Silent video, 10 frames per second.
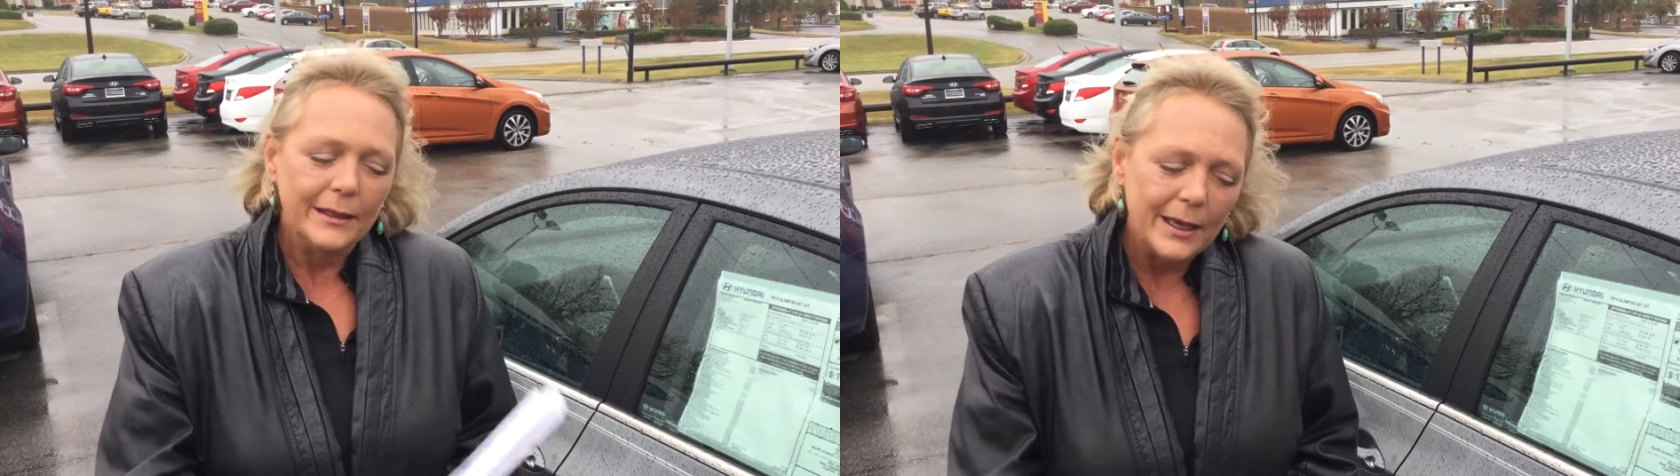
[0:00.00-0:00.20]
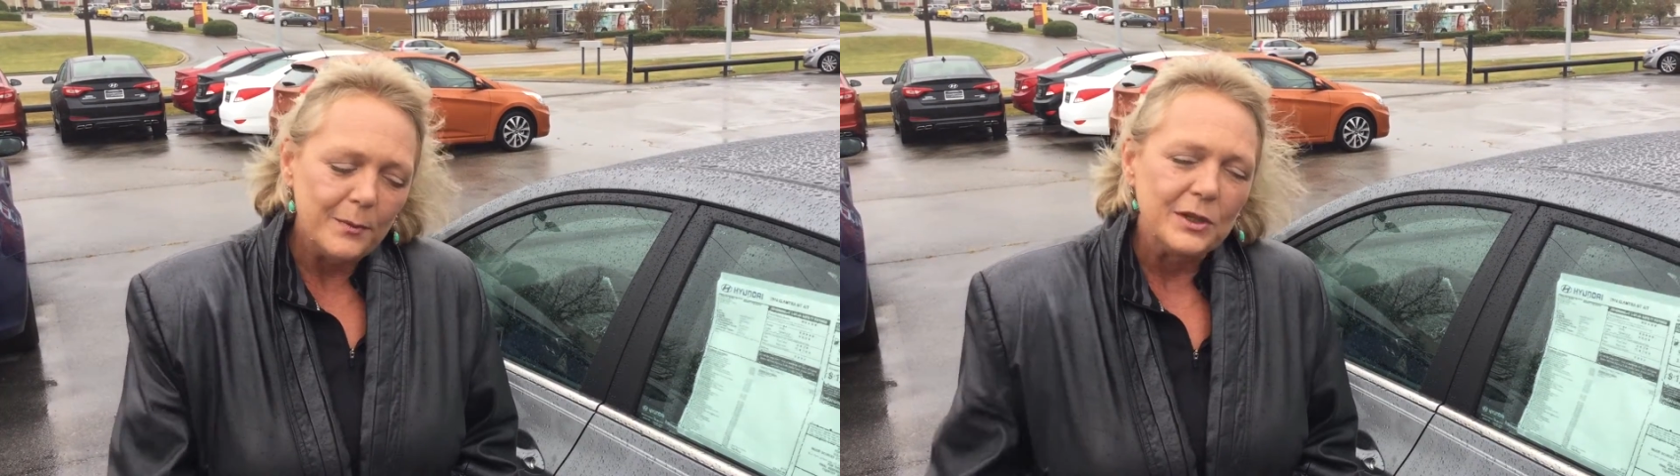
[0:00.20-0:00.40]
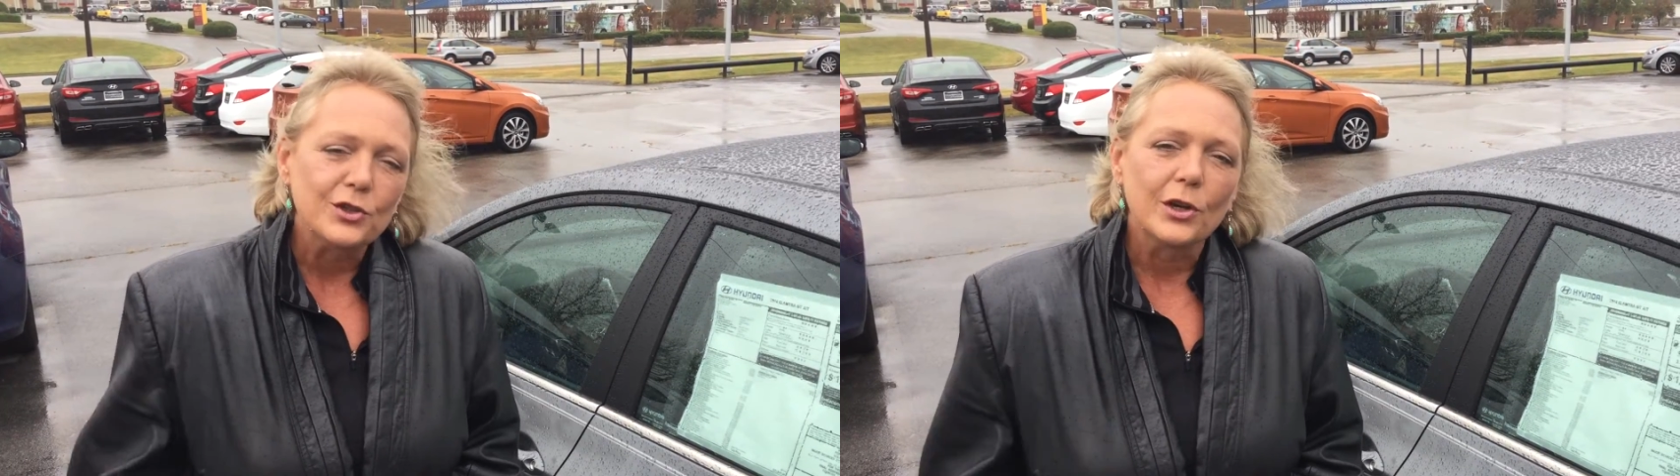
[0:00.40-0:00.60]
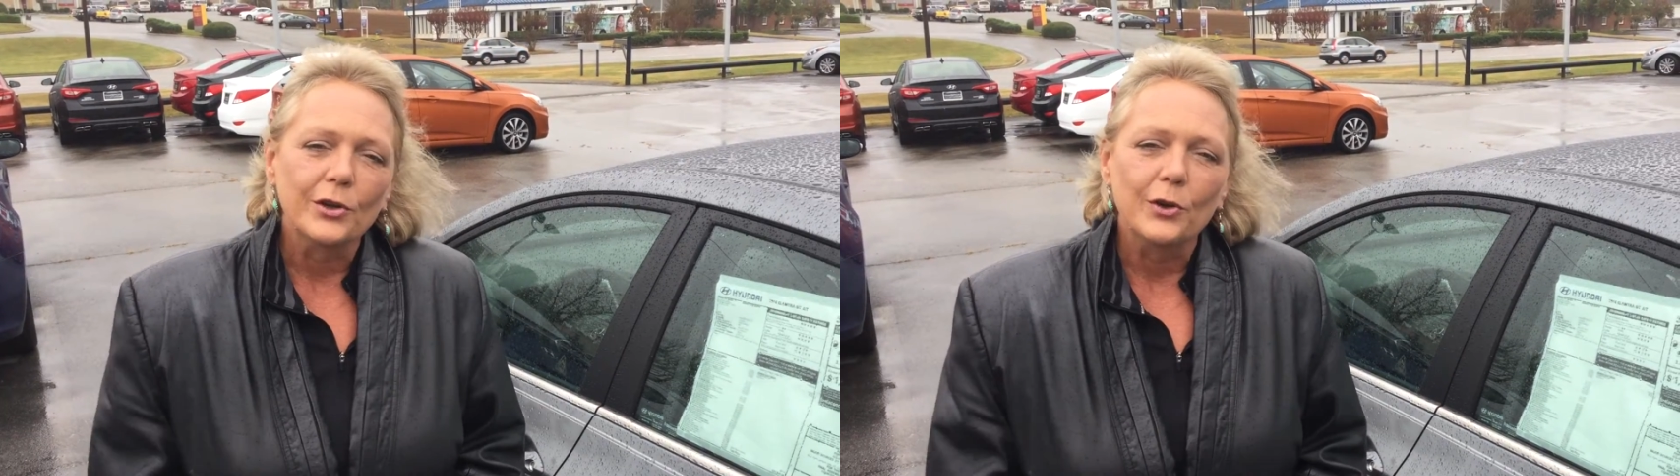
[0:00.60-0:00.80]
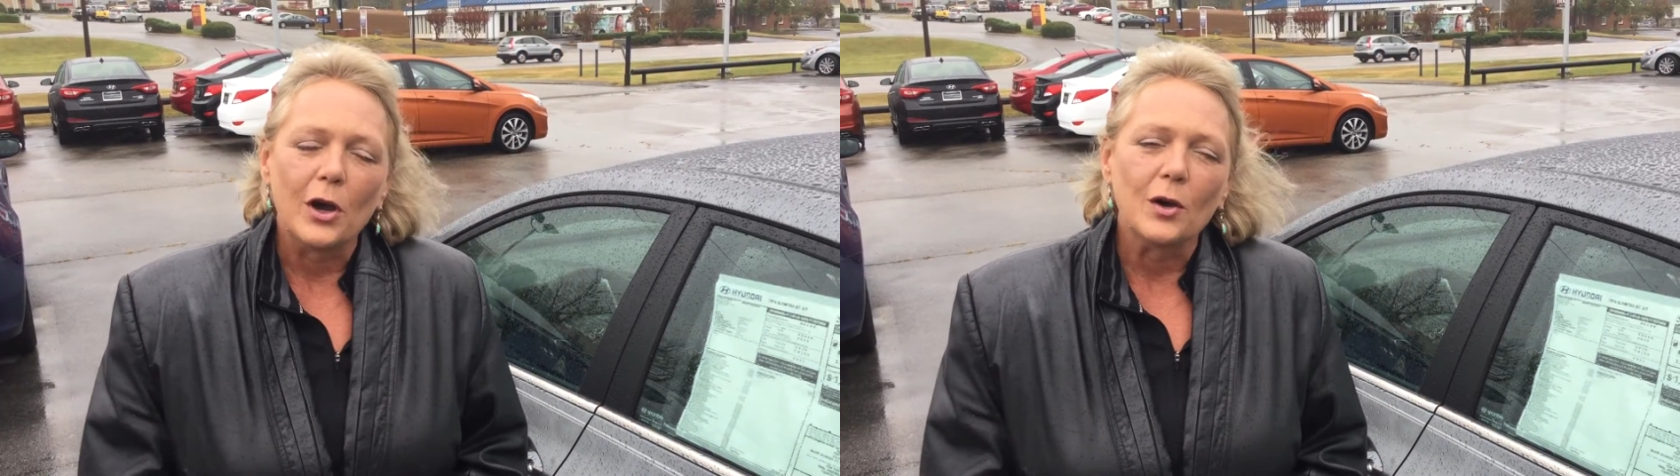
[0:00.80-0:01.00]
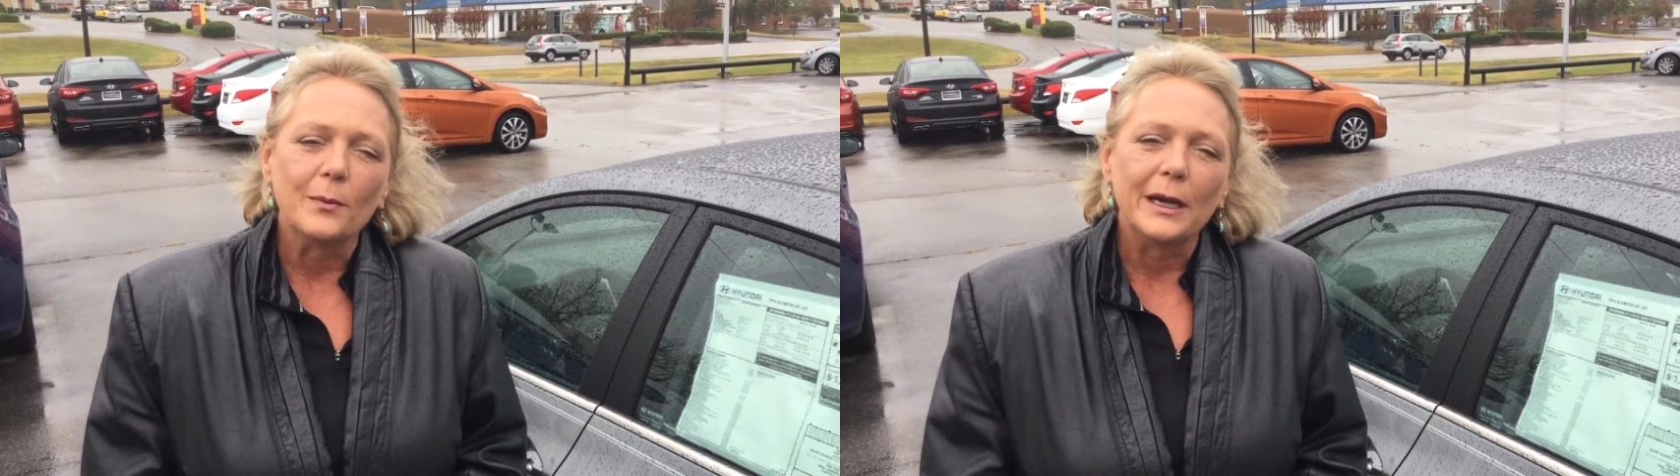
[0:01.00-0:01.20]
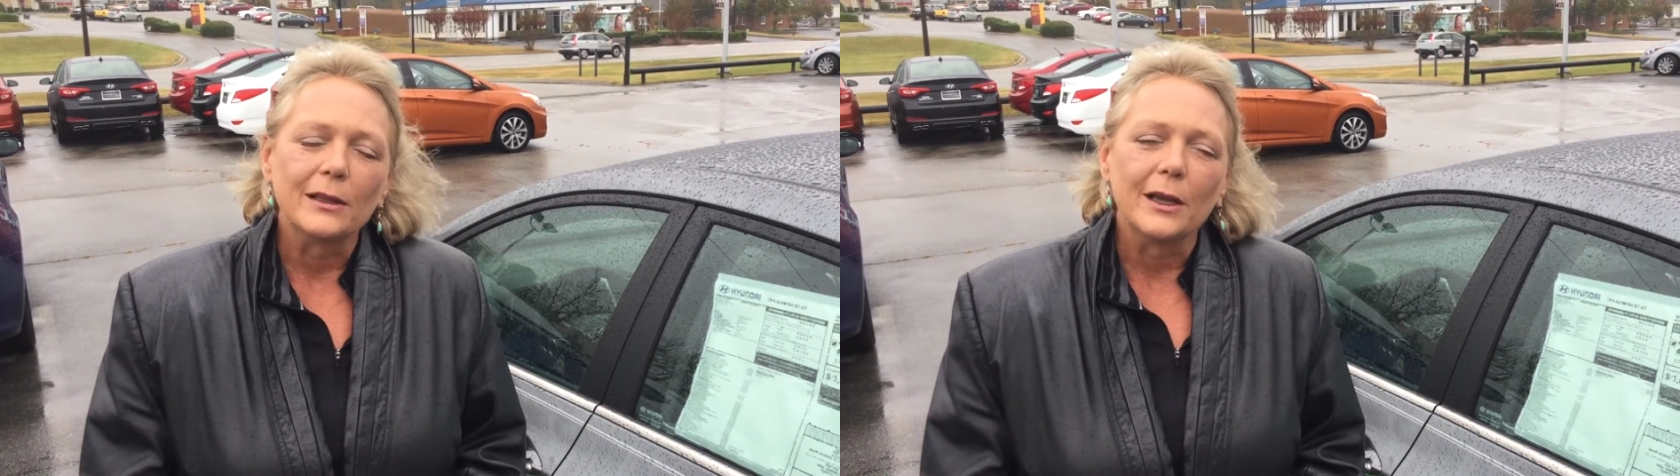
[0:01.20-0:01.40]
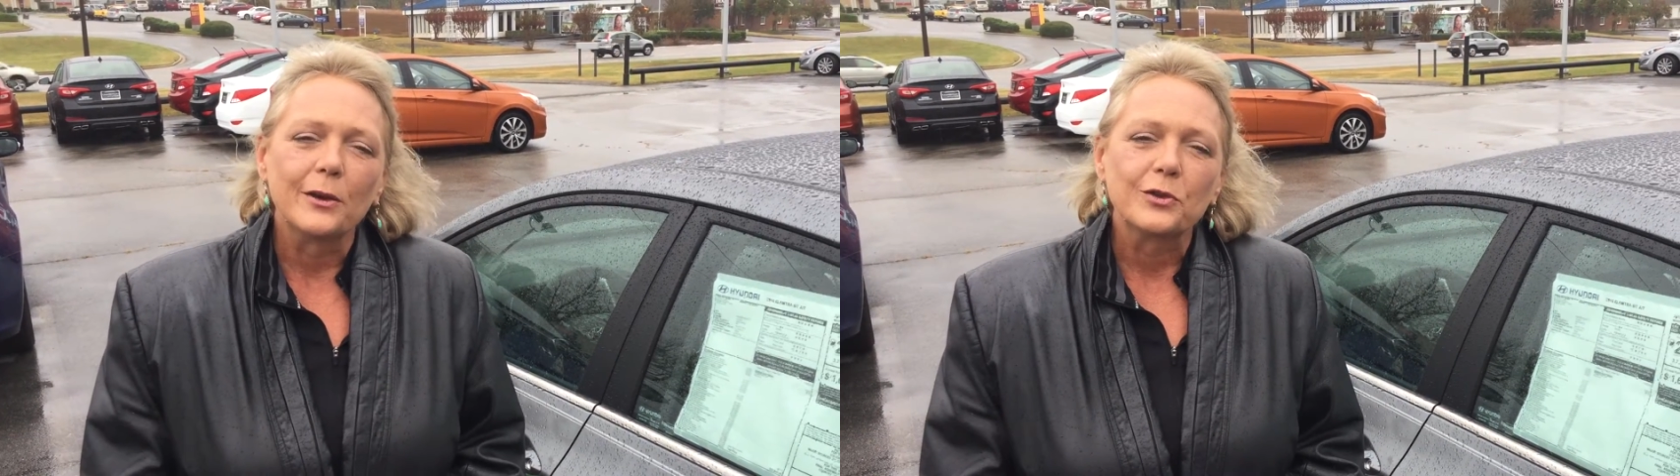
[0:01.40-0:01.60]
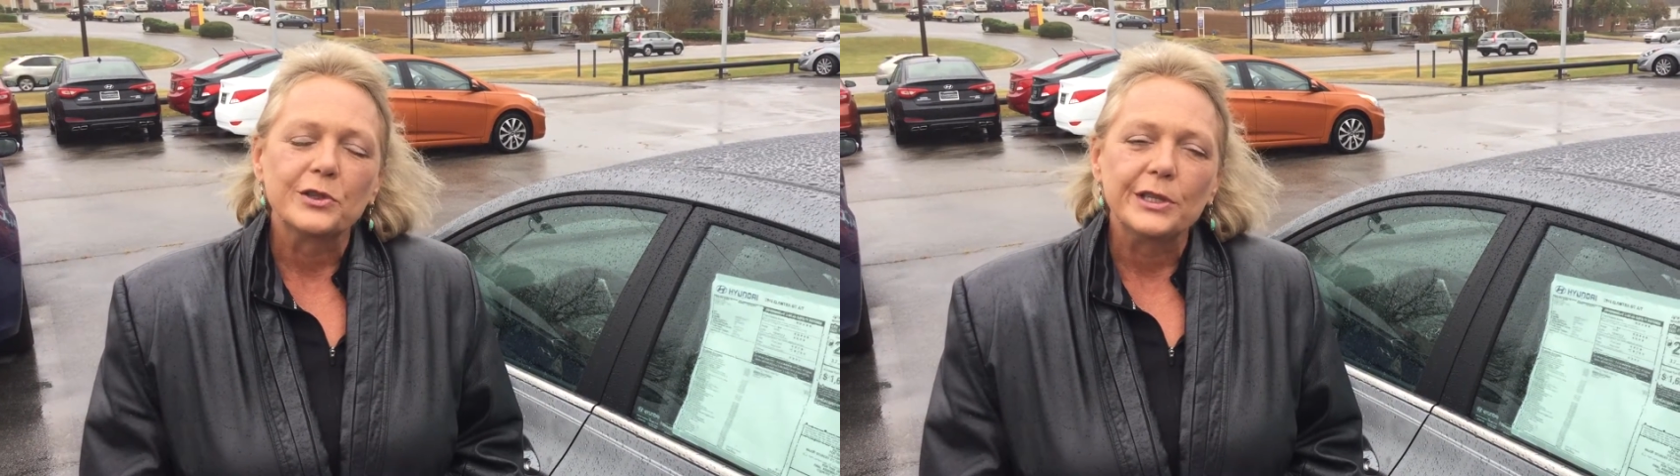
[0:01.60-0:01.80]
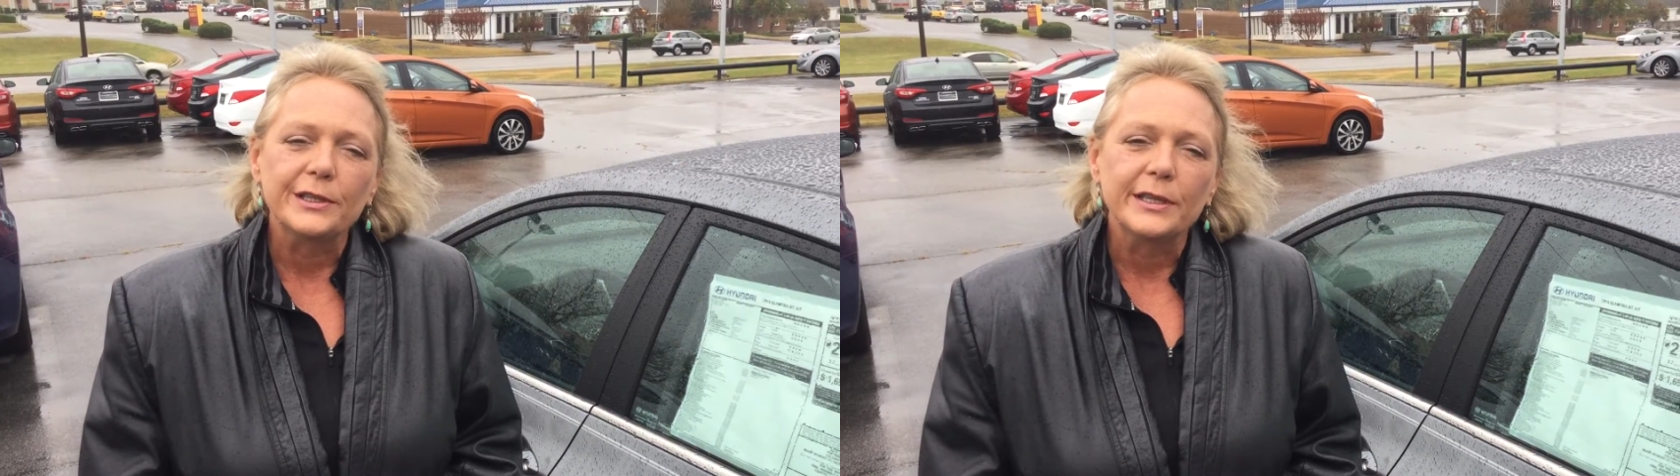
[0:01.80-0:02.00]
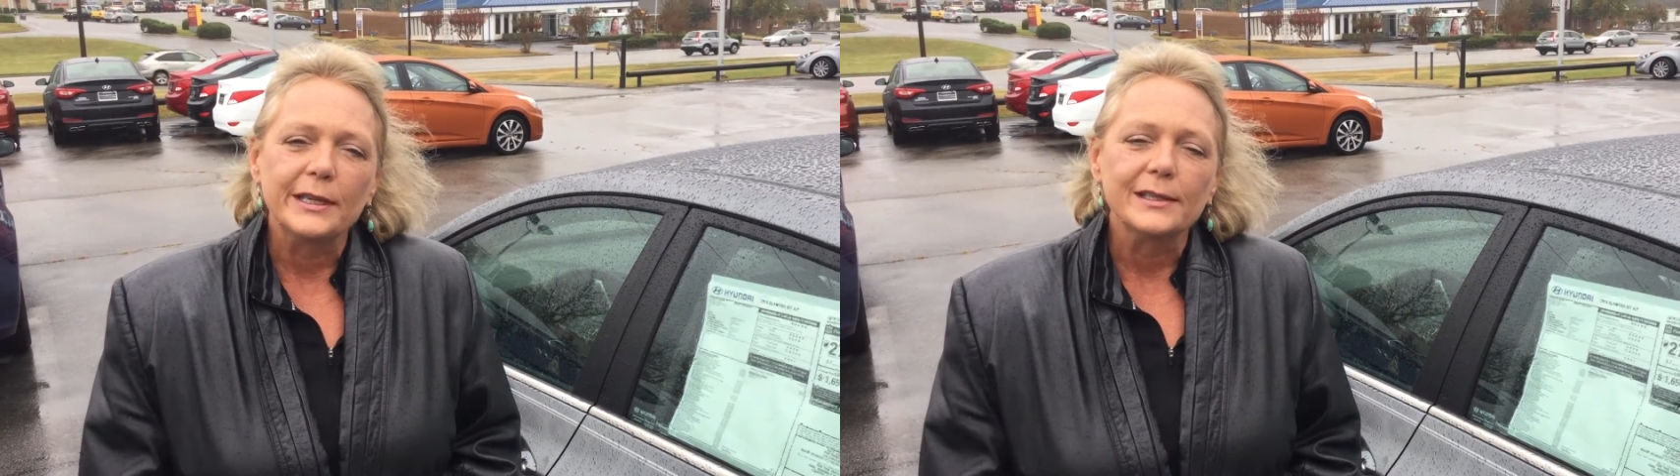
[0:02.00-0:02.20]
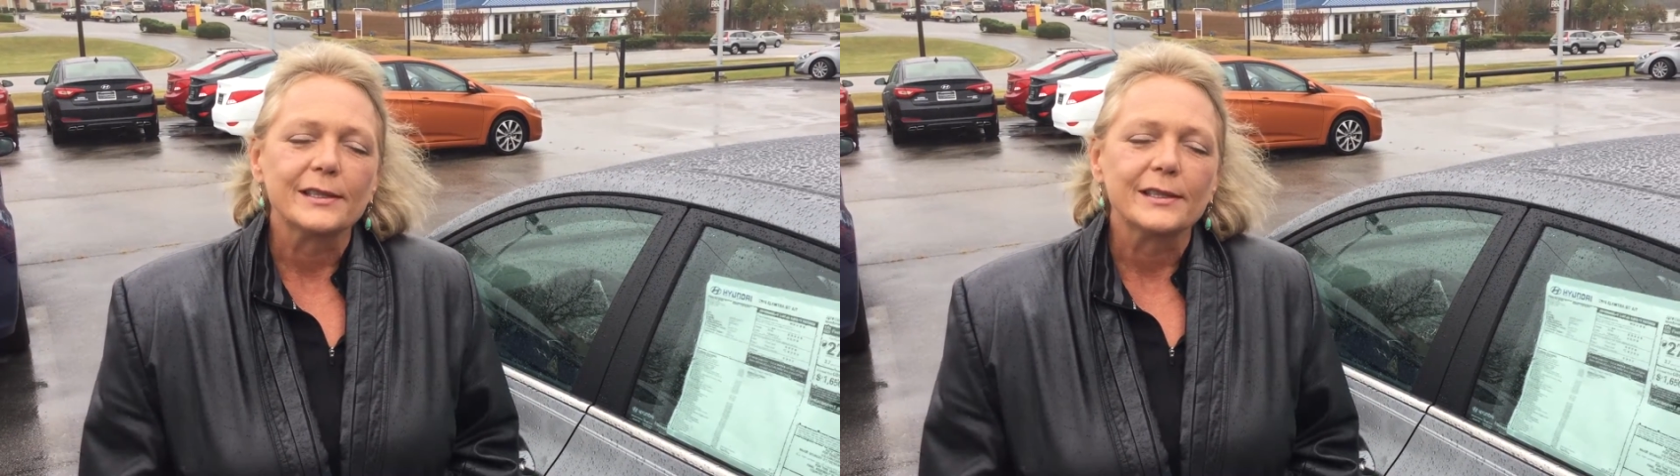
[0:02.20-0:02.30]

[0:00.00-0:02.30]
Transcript: Let me show you all my Elantra GTs.